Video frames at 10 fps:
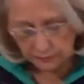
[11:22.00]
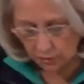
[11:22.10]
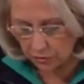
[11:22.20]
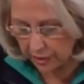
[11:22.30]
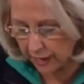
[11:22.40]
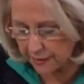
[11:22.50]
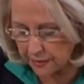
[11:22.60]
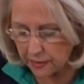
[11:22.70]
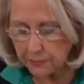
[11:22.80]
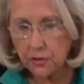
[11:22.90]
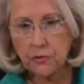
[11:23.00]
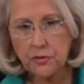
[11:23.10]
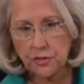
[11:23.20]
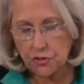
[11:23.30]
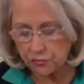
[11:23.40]
Okay, and then I'm
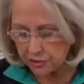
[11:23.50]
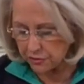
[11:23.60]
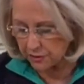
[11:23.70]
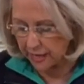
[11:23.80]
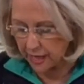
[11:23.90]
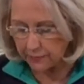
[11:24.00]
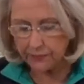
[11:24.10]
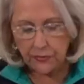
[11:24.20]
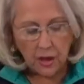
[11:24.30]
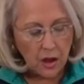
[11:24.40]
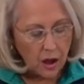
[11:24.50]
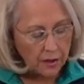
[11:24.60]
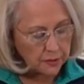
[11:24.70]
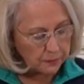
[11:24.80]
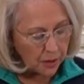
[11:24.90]
going to drizzle that
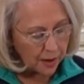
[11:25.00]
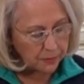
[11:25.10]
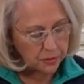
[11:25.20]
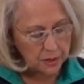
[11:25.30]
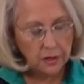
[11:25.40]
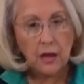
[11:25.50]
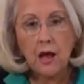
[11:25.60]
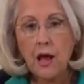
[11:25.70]
on the popcorn.